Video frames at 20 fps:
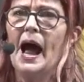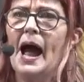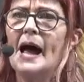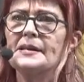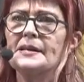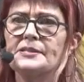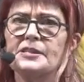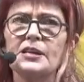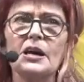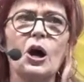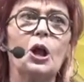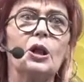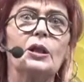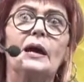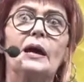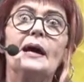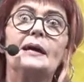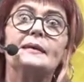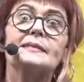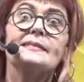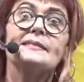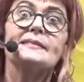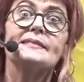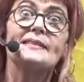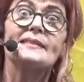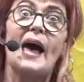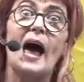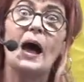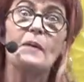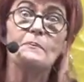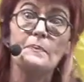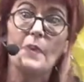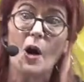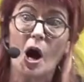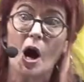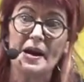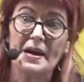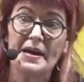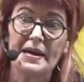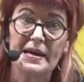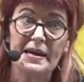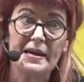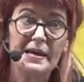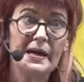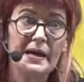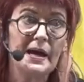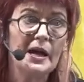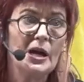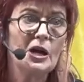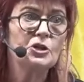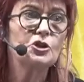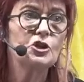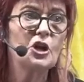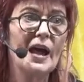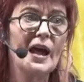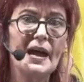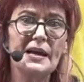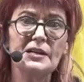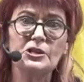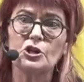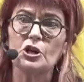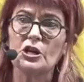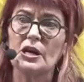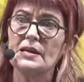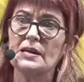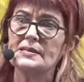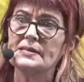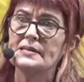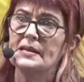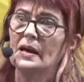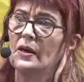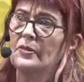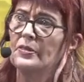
until somebody changes